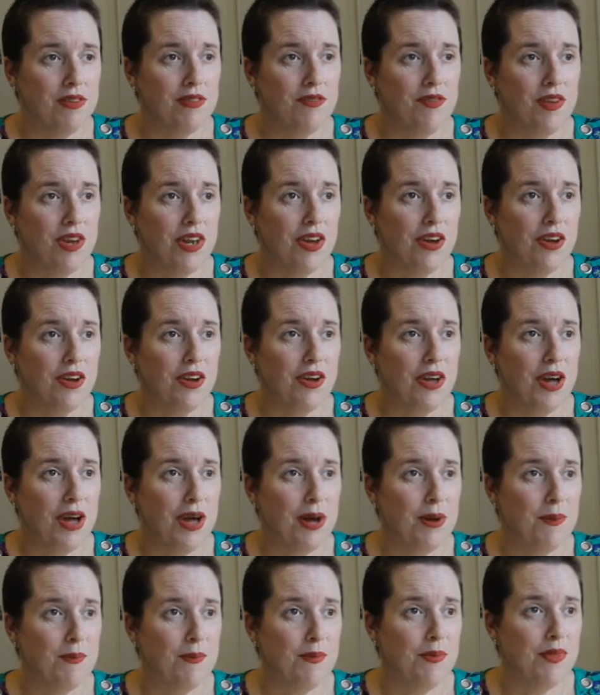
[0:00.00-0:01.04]
video.
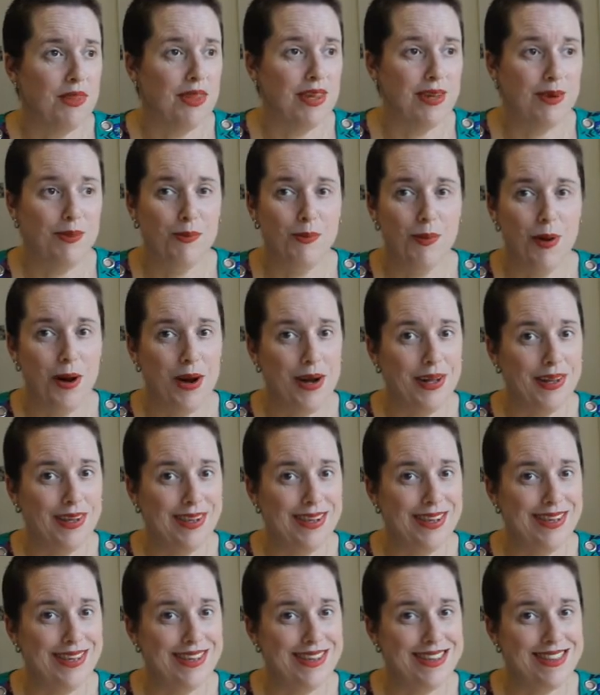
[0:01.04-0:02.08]
While
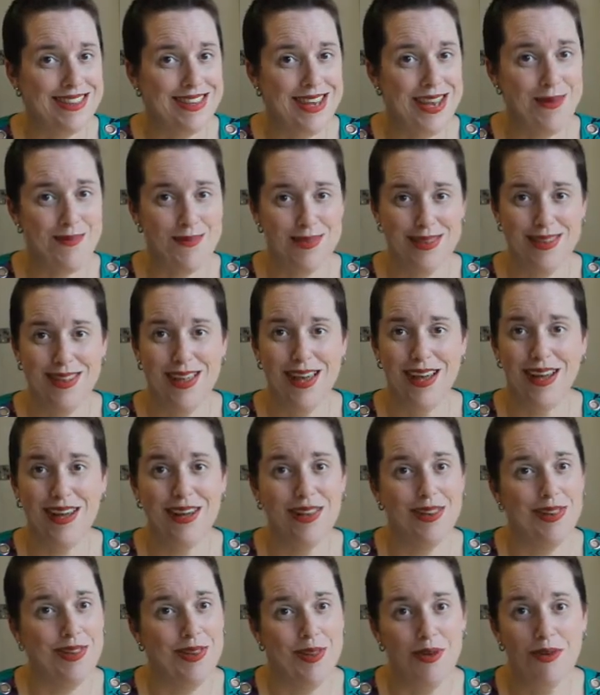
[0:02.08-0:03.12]
it seems like a
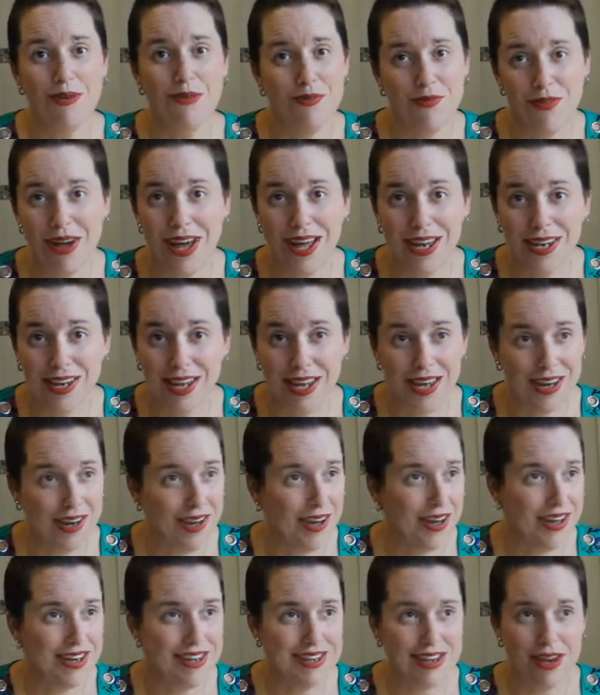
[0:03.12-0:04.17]
lot of fun, and
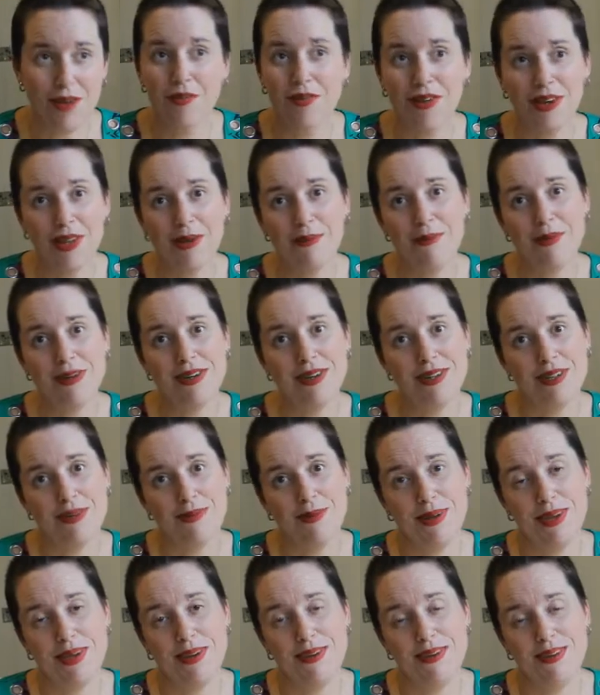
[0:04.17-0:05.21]
I definitely wish that
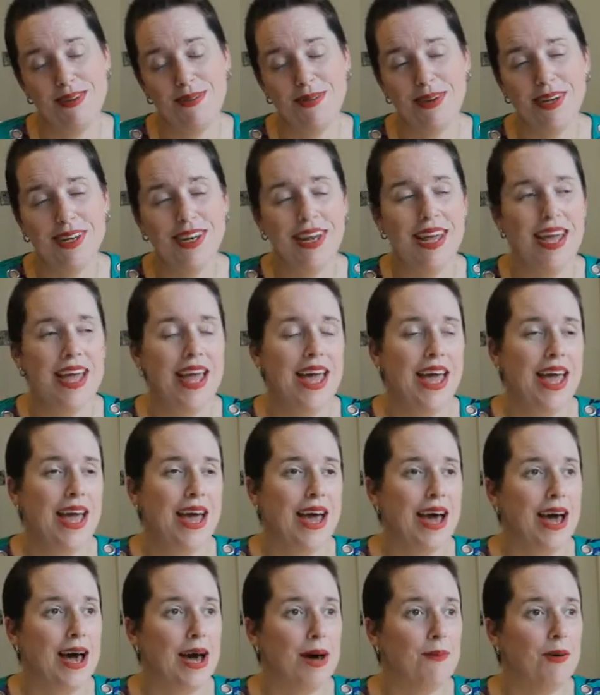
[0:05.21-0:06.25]
we could do it,
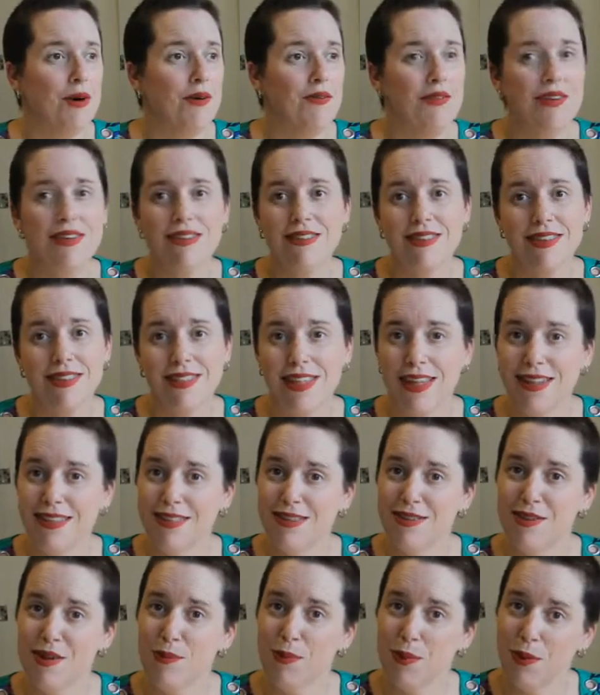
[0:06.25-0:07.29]
obviously that's
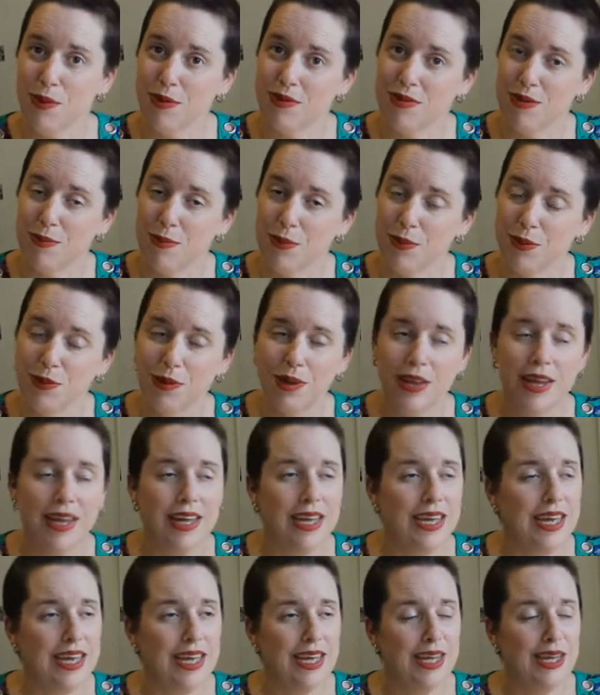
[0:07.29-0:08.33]
not possible
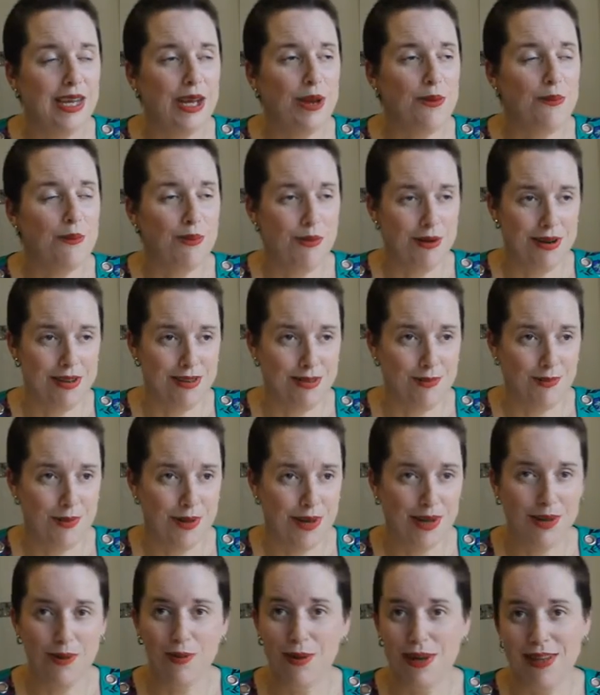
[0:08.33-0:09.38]
in
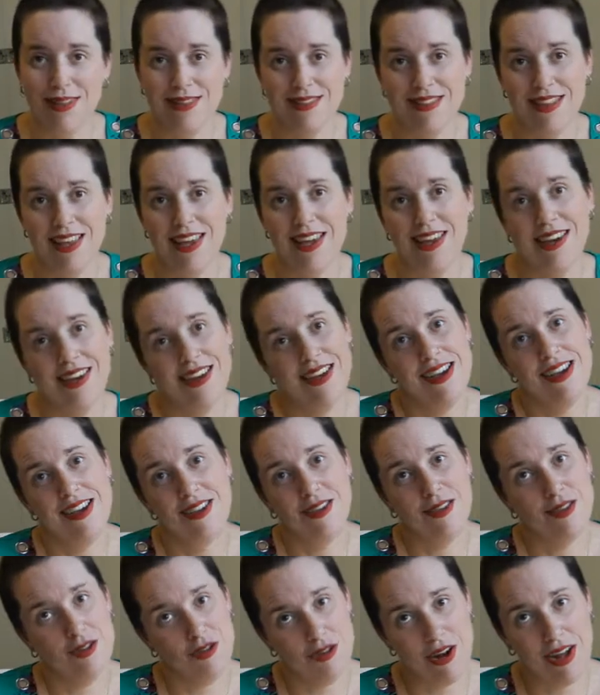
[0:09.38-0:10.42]
Brisbane, Queensland,
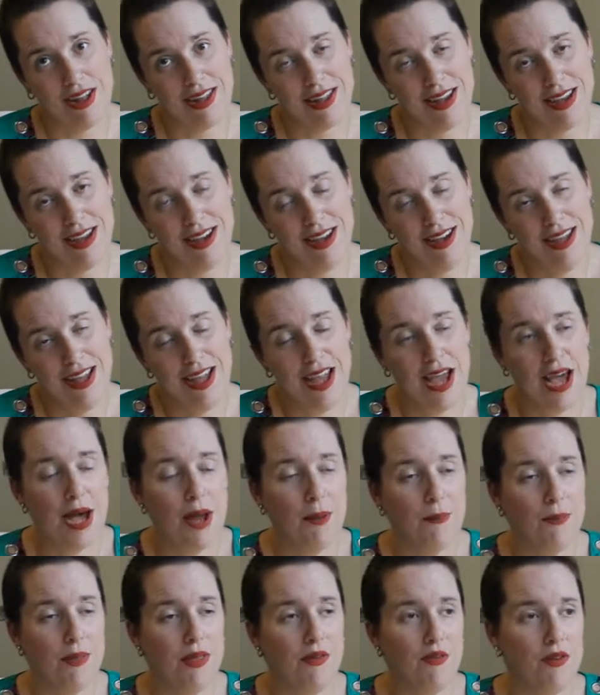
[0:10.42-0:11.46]
Australia.
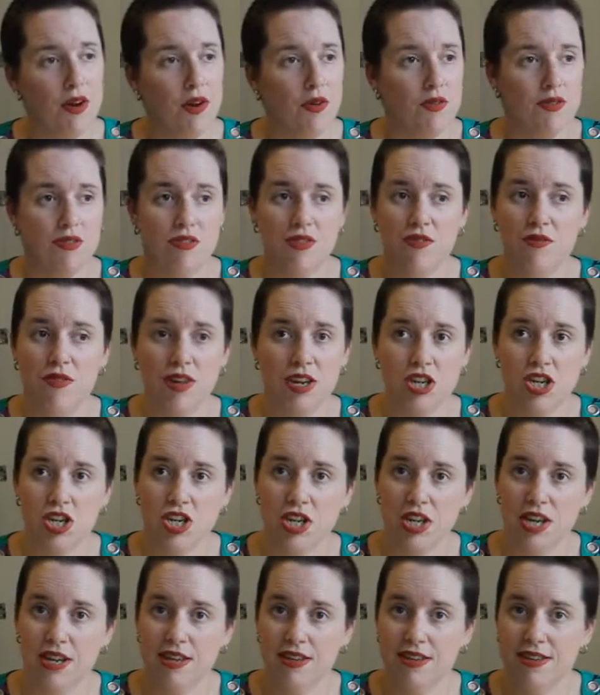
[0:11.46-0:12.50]
If I was to venture
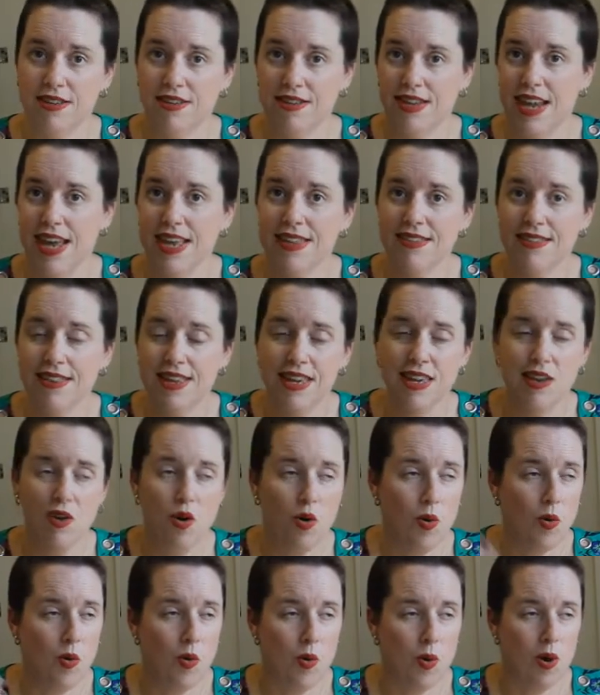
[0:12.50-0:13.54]
down to Tassie,
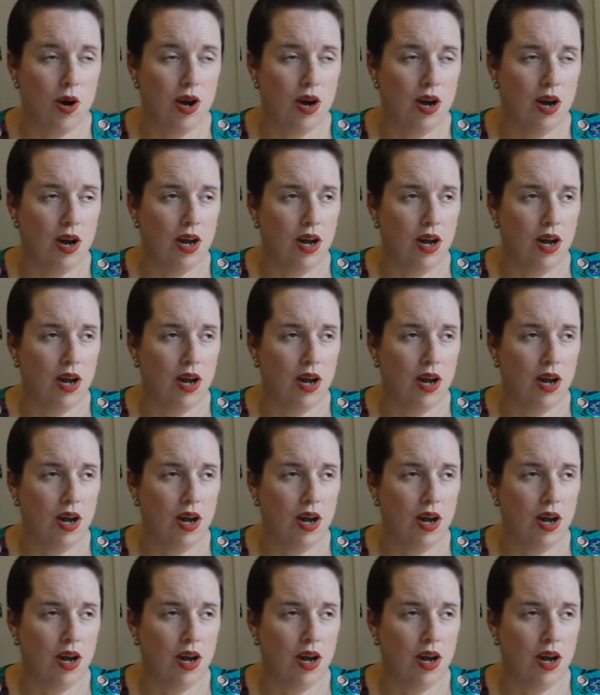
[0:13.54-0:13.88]
or